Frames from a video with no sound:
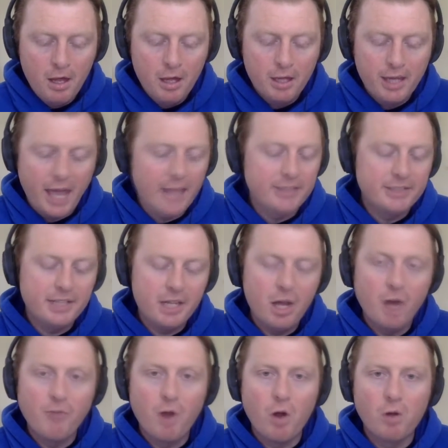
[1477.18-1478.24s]
Kansas City
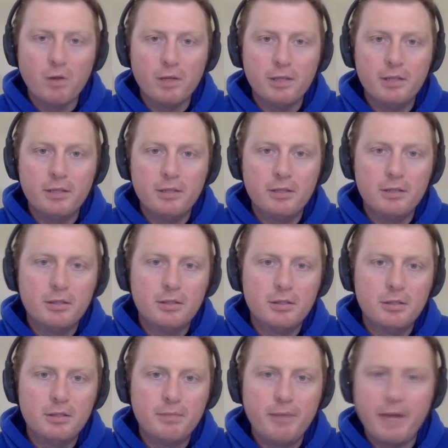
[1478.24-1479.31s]
over Oakland.
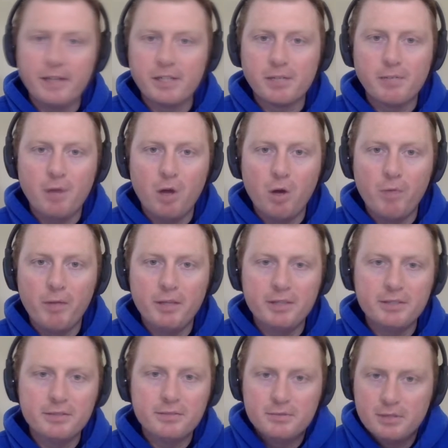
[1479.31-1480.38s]
Patrick
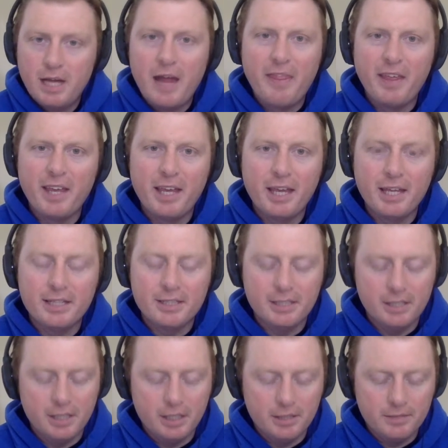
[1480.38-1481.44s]
Mahomes, I think he gets it
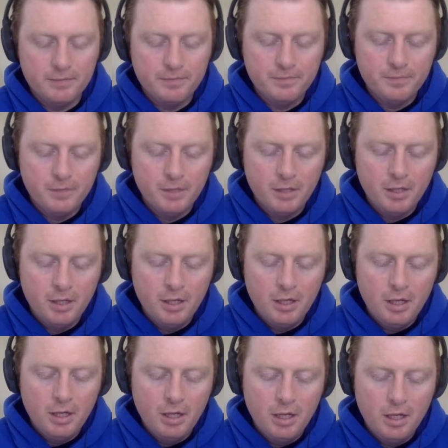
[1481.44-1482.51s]
done.
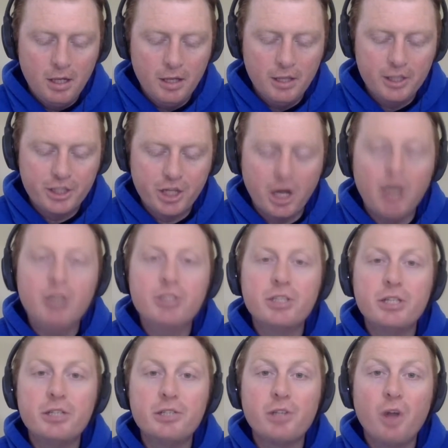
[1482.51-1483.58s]
The
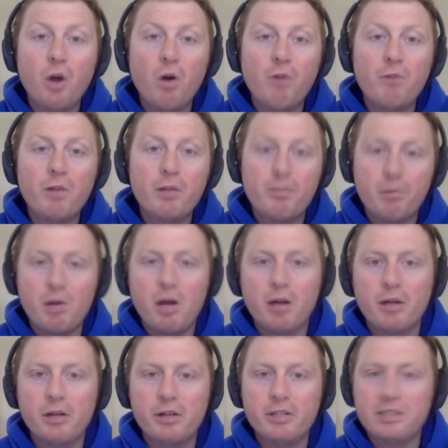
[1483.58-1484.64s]
Chargers over the
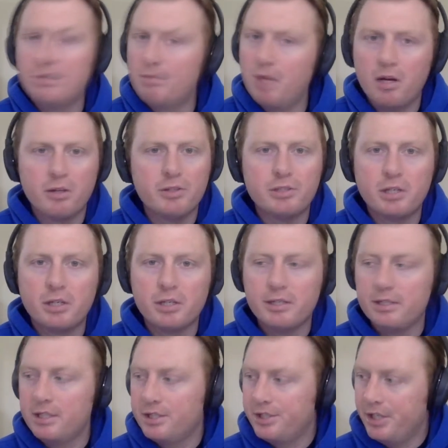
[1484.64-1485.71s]
Broncos. The Broncos aren't
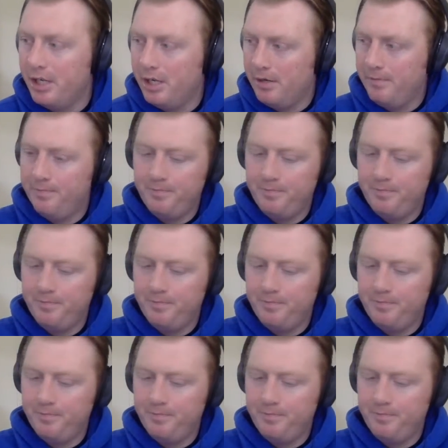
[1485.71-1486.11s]
good this year.